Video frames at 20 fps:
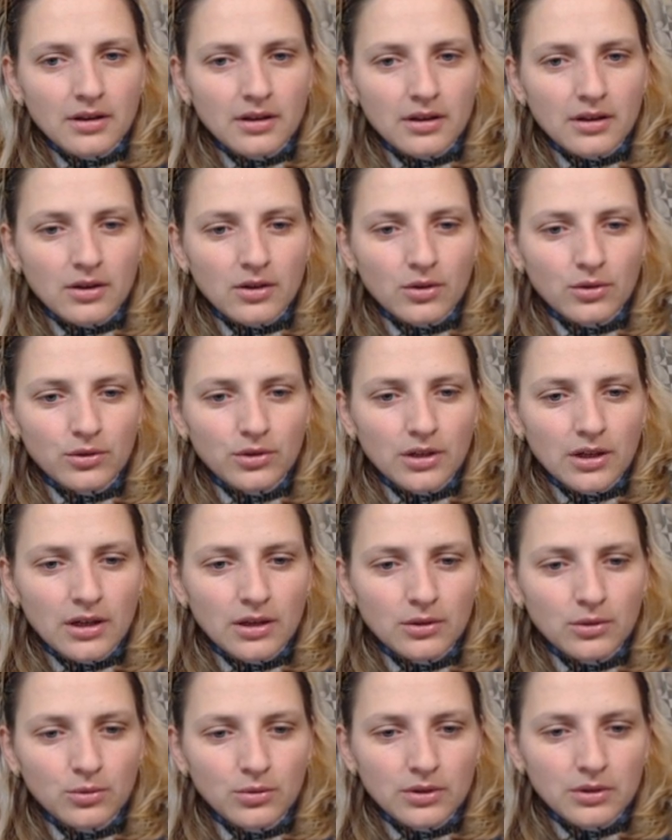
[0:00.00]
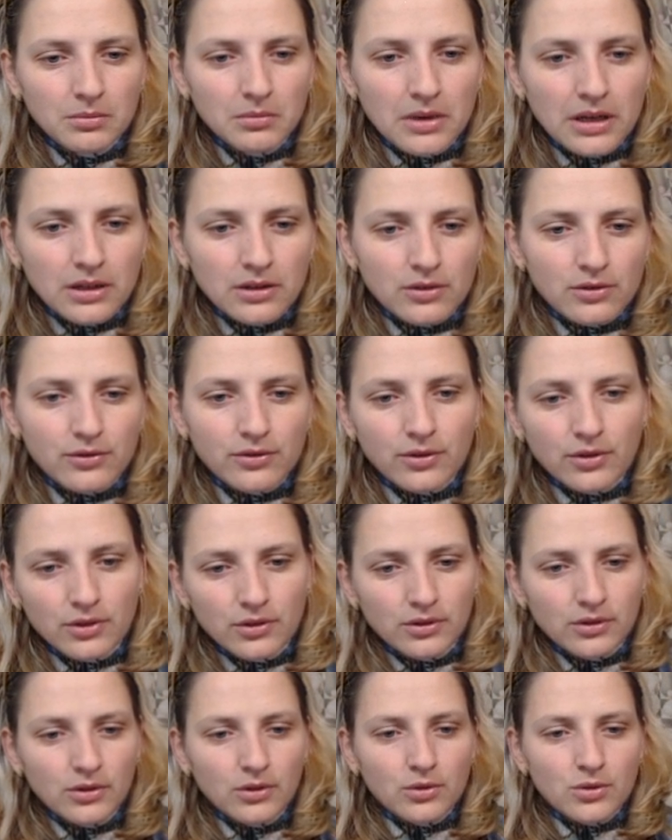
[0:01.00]
go down with the
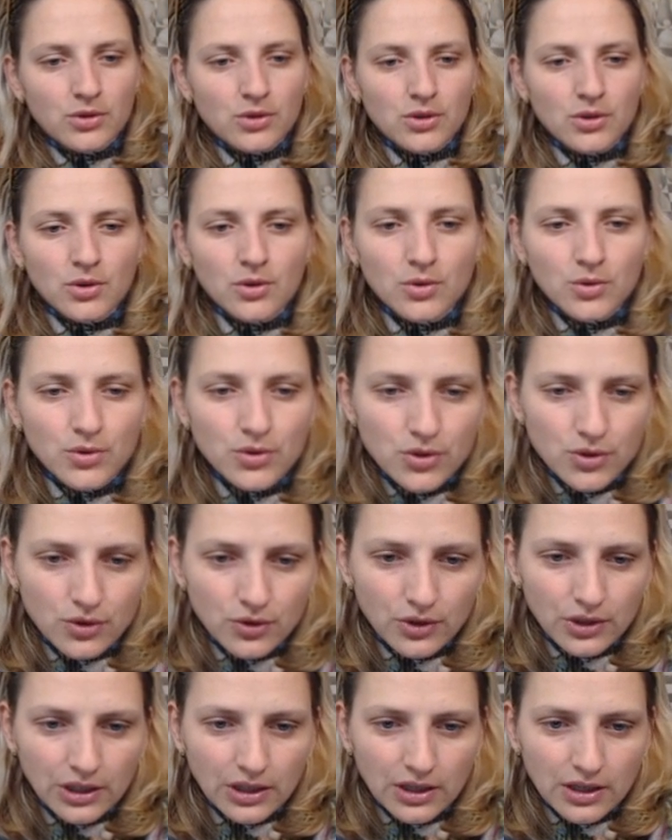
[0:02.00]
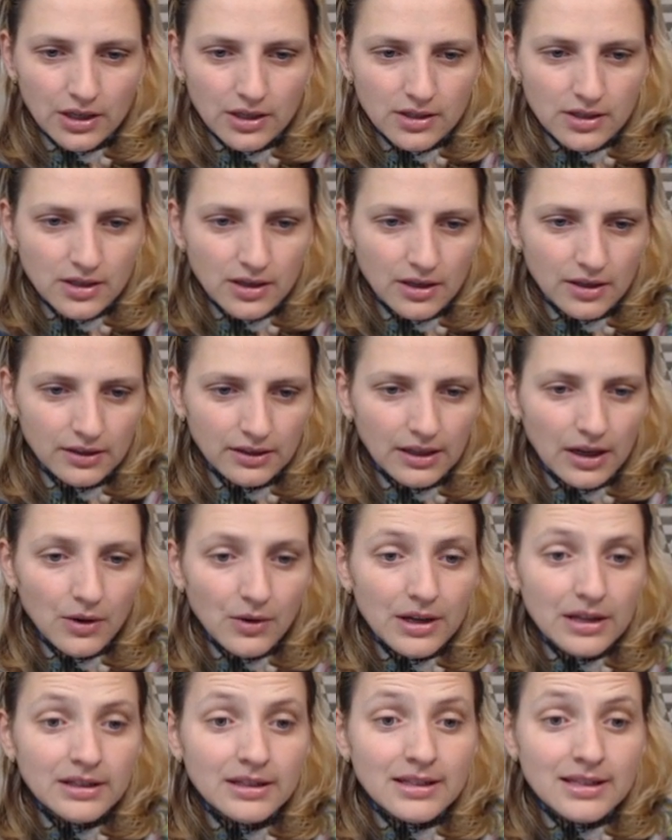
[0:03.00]
microphone also. Sorry, guys. Yeah, now I
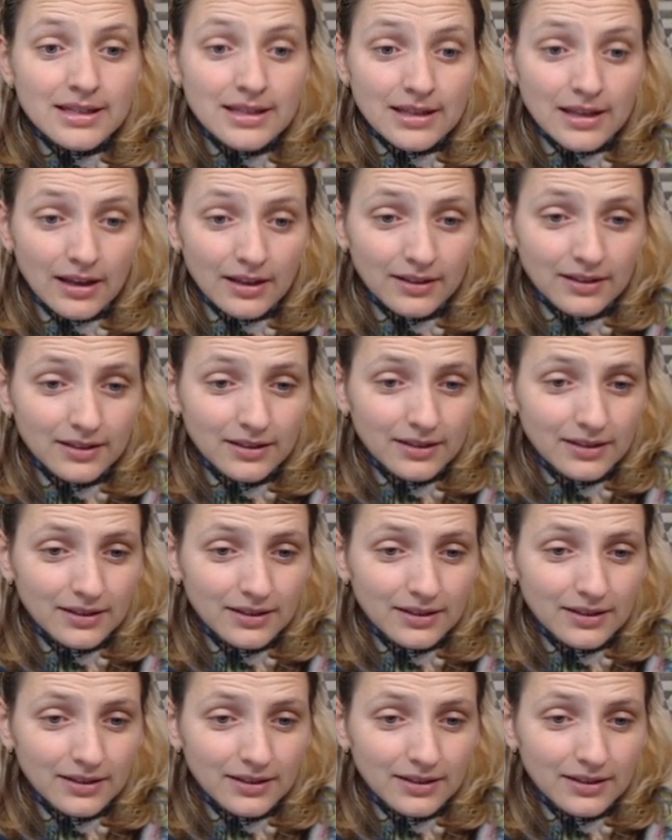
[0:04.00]
understand.